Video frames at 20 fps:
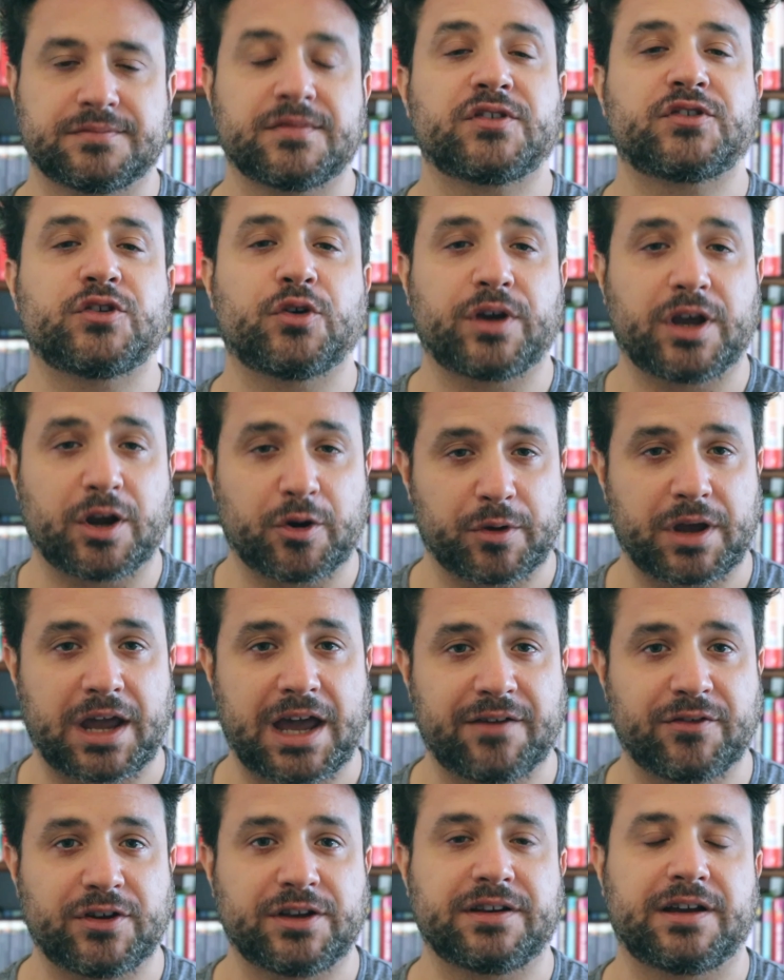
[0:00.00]
So here you
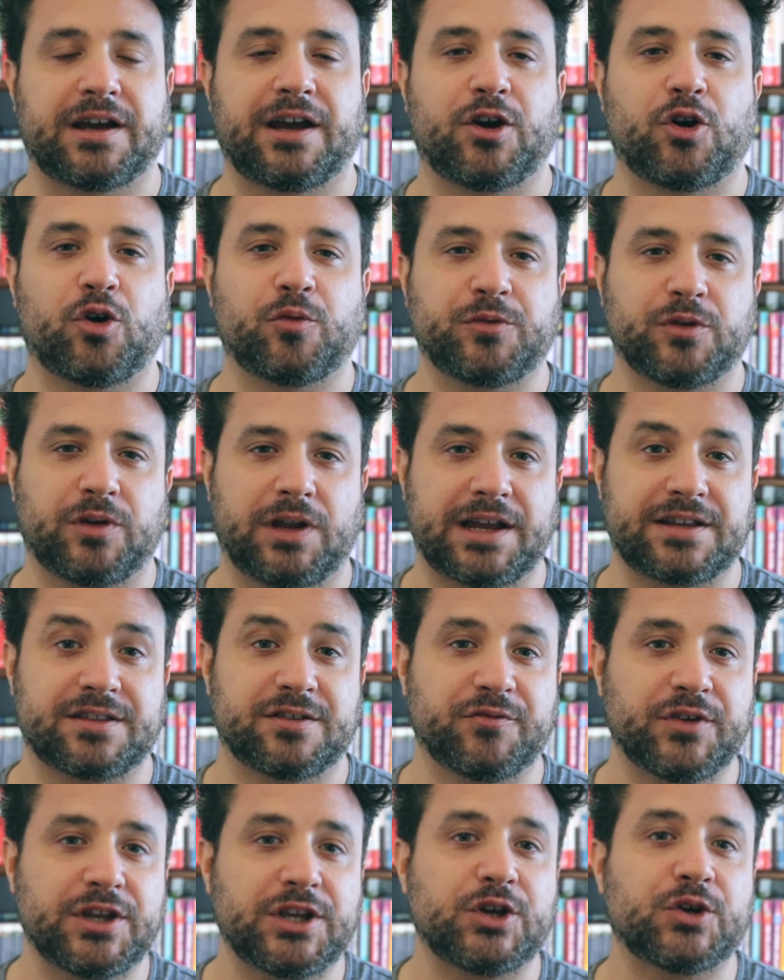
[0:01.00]
have it. I hope you liked
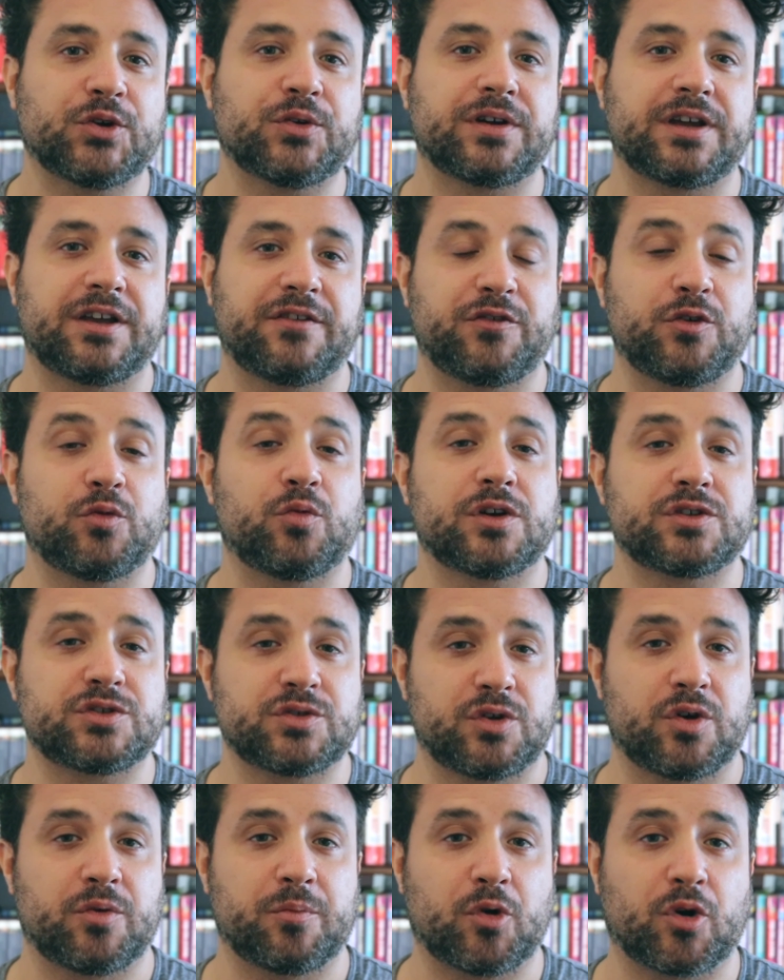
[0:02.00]
the video. If you want
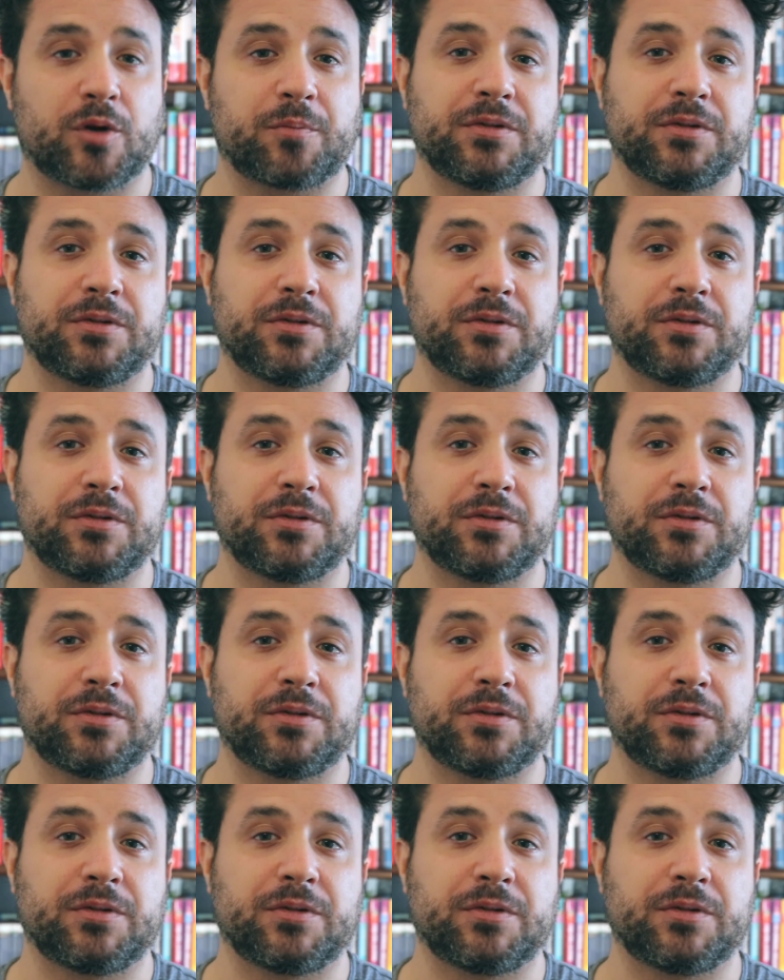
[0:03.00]
to know more,